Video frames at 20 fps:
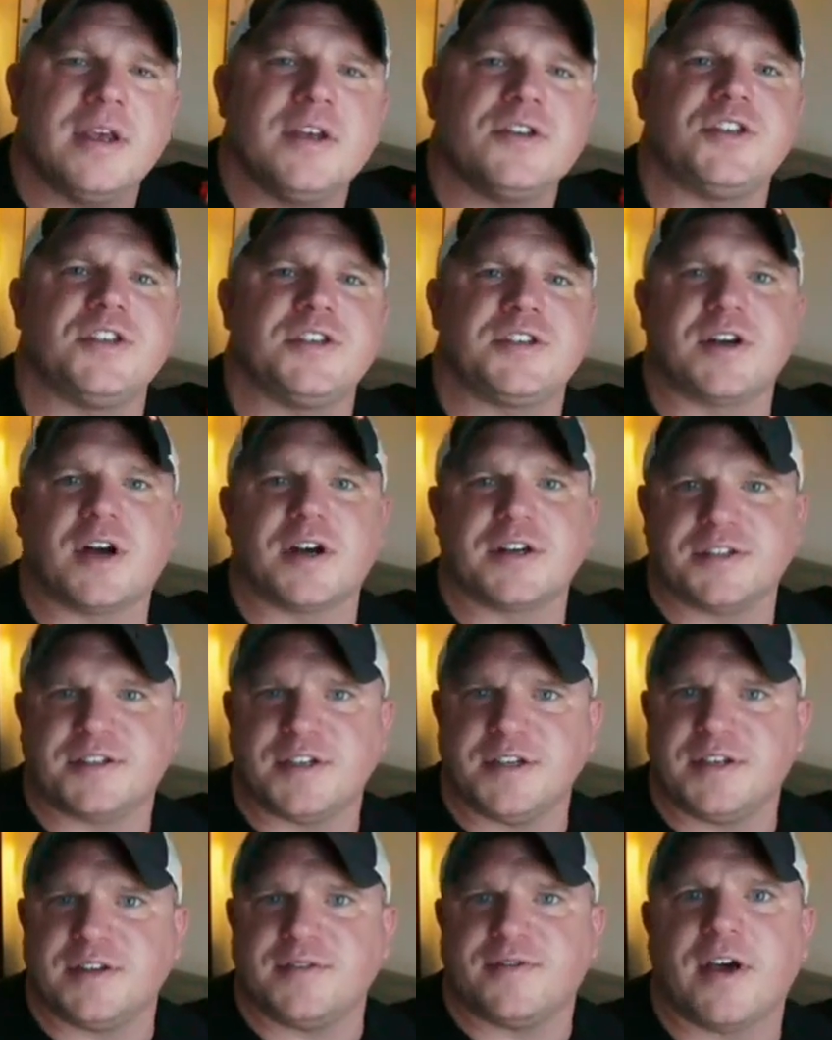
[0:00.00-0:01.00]
she starts
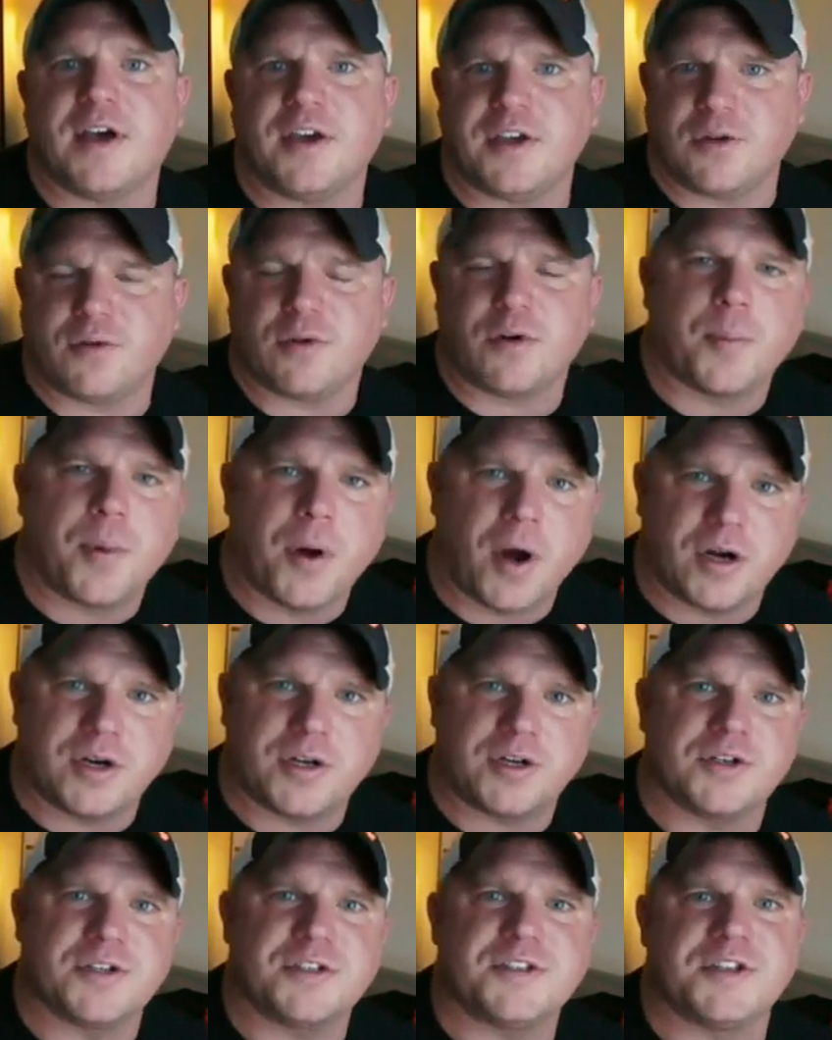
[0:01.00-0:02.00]
to devalue her
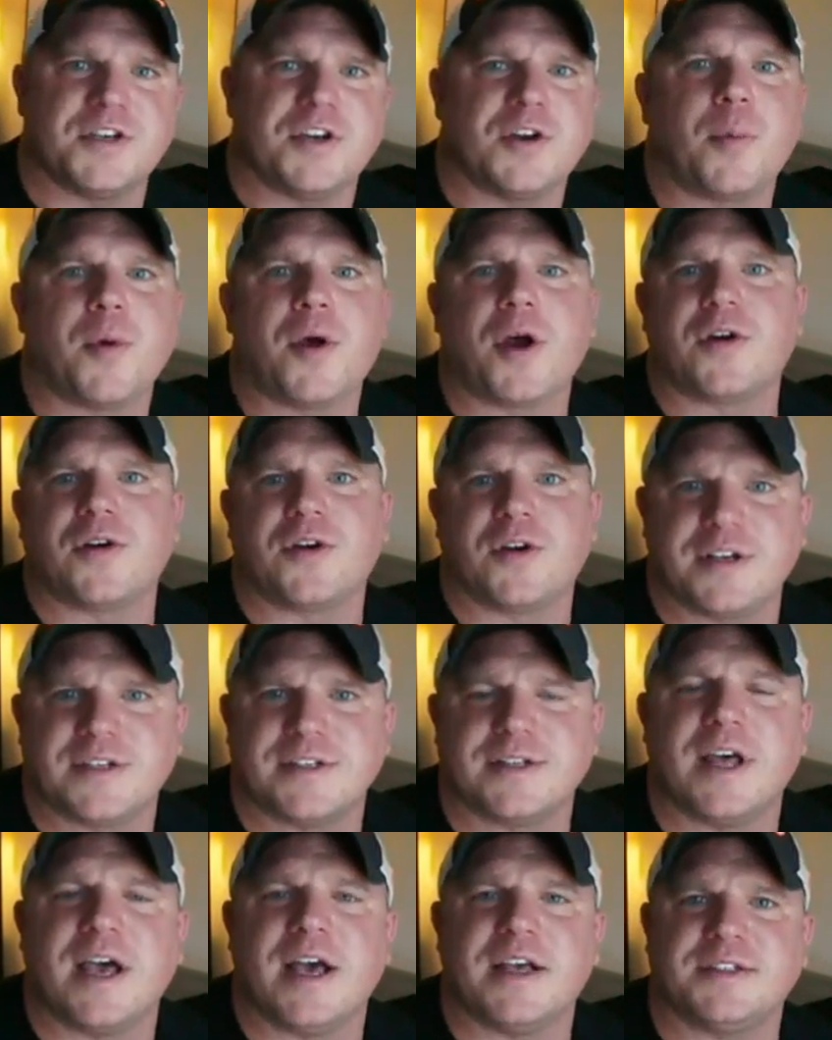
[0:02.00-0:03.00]
partner, see her partner
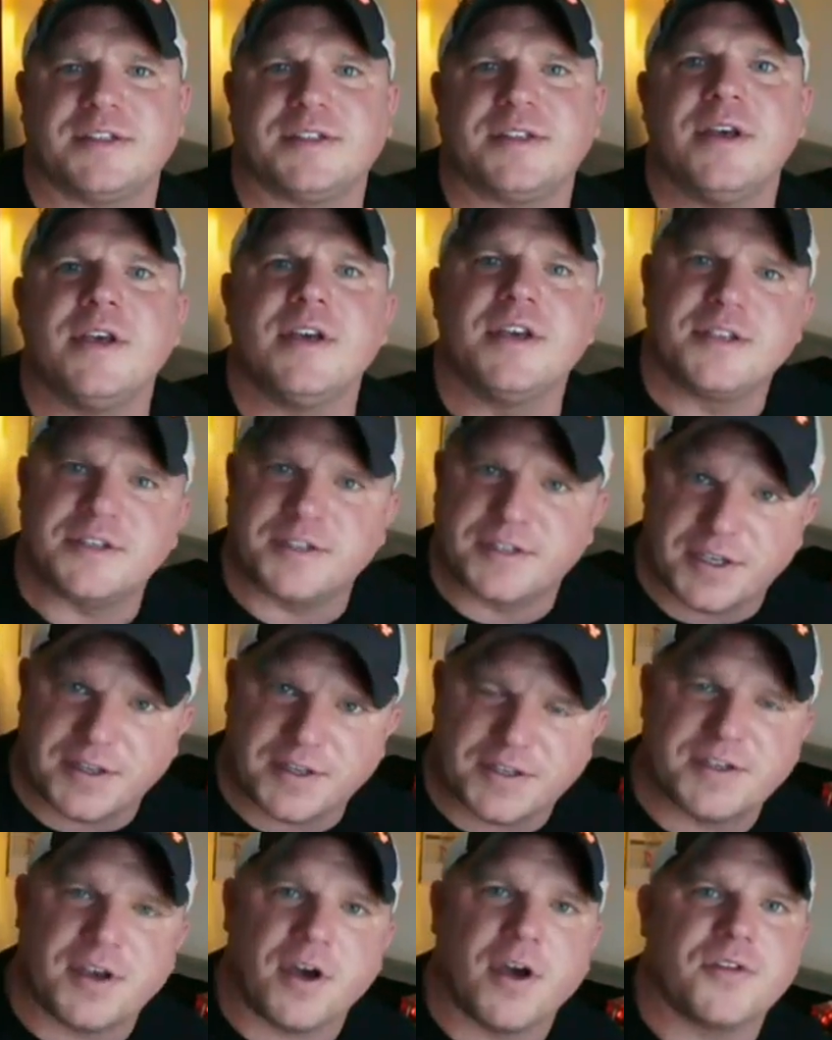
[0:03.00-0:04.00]
as less, seeing
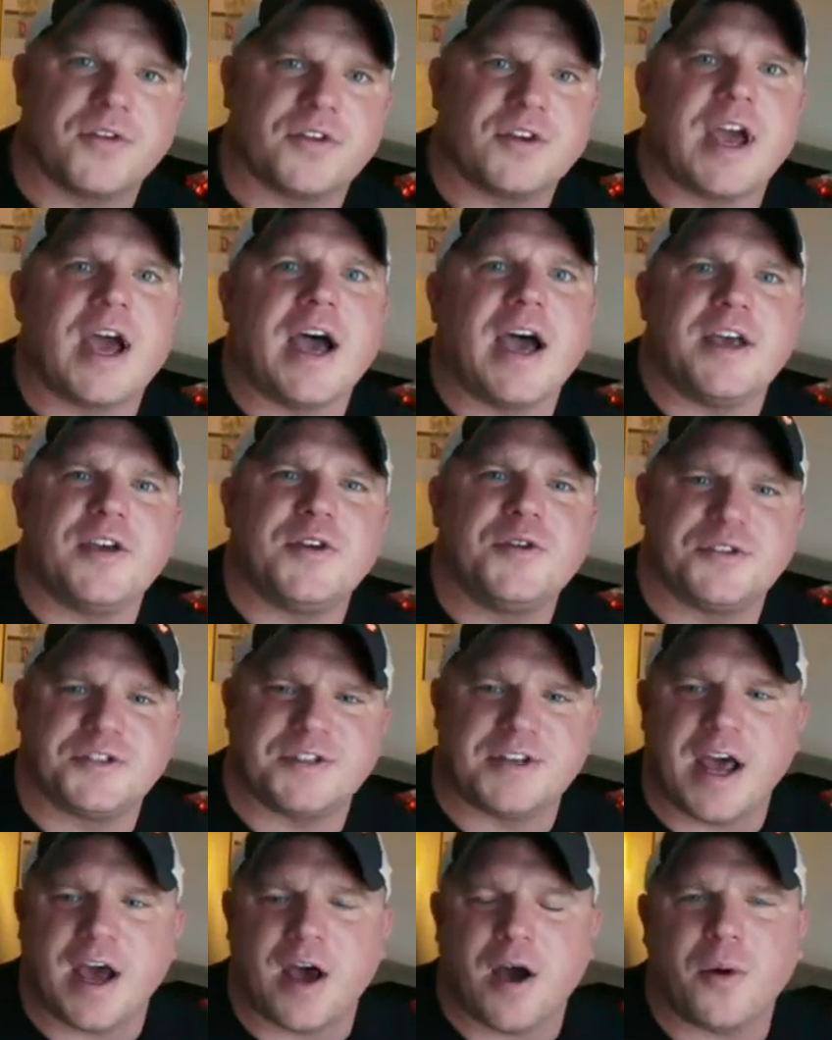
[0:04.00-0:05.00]
this other guy
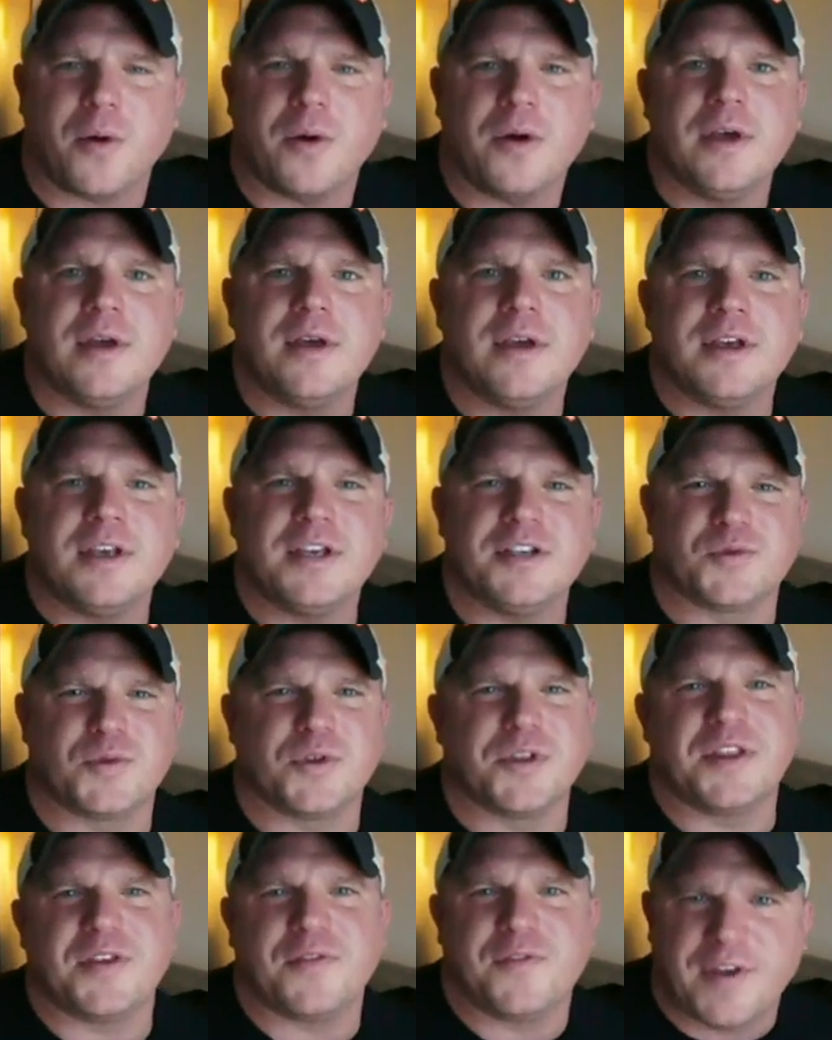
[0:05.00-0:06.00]
who's now, he's
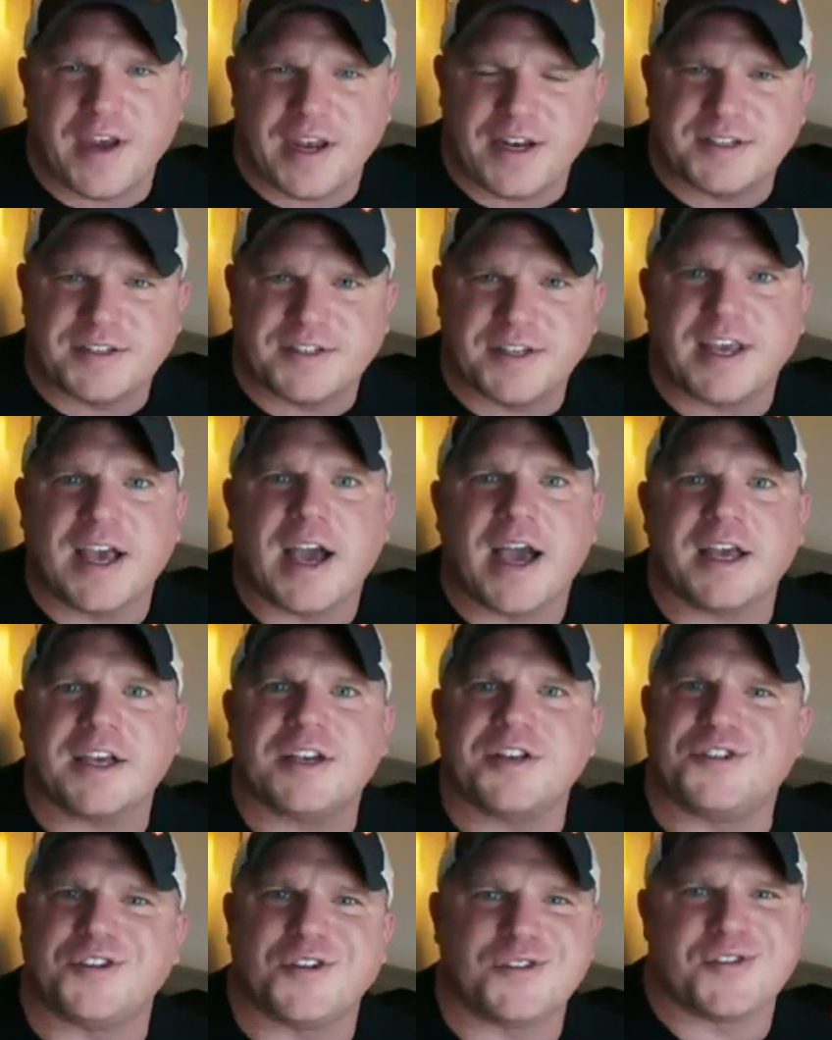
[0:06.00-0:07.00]
really the fantasy guy
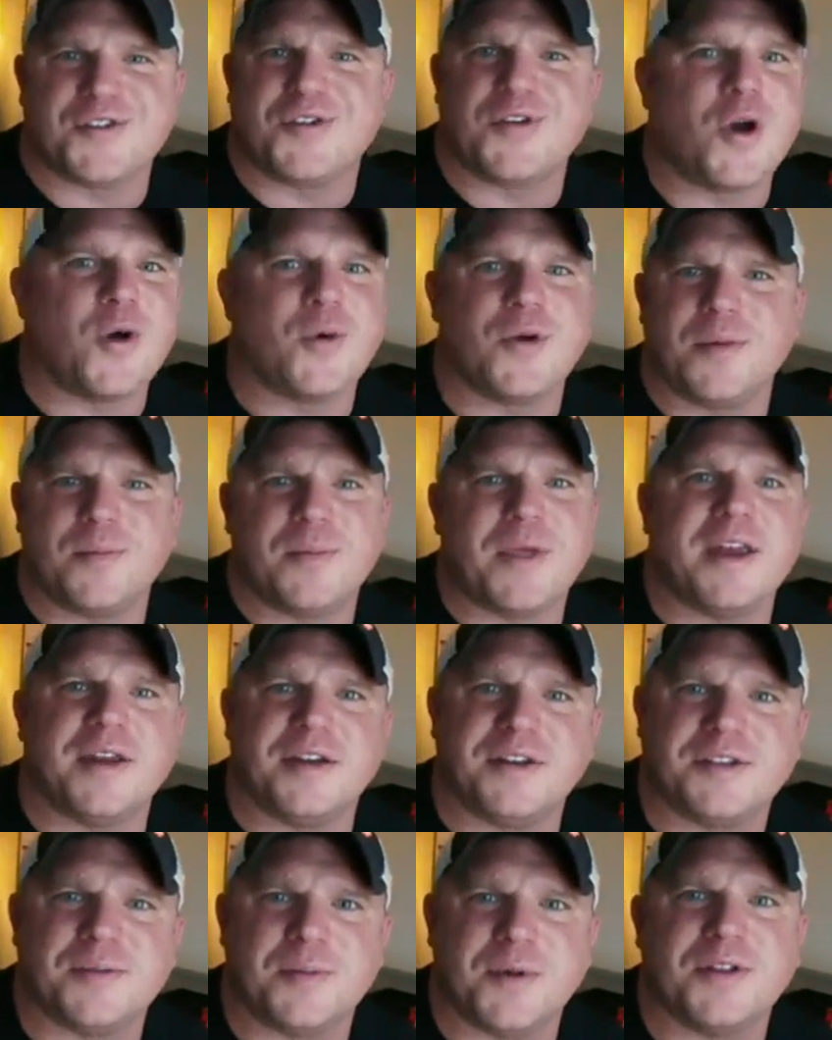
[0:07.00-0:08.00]
because she doesn't know him that
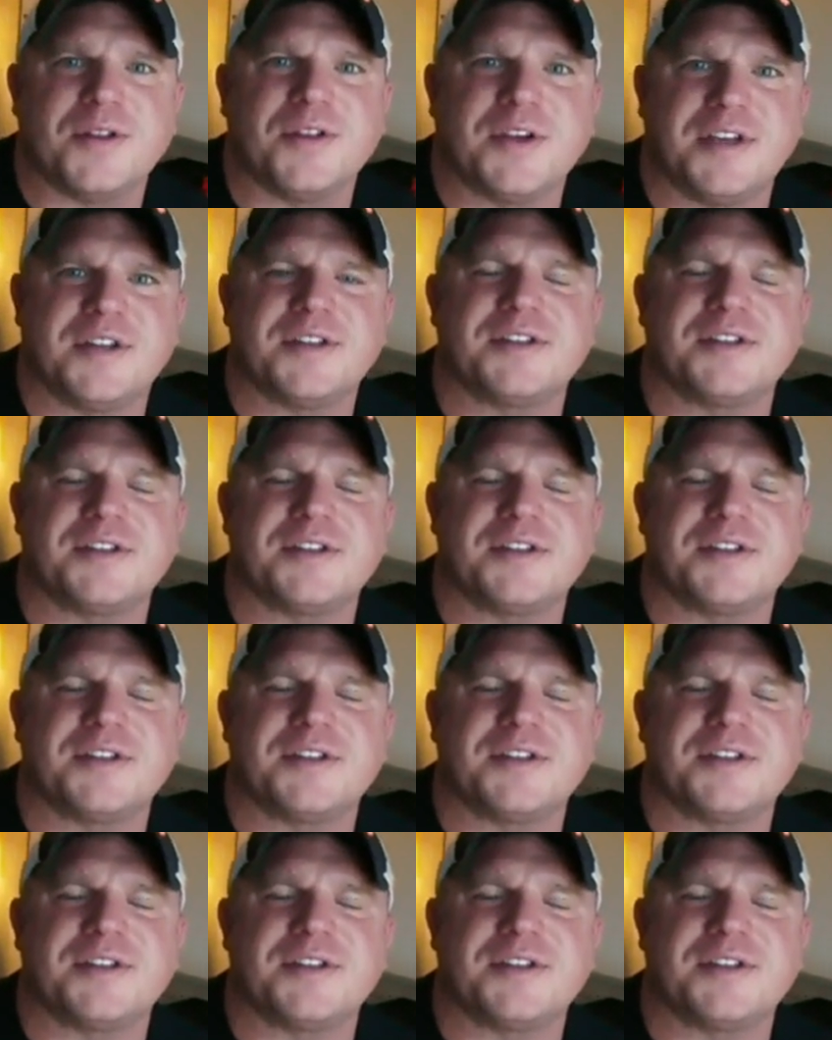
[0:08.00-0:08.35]
intimately.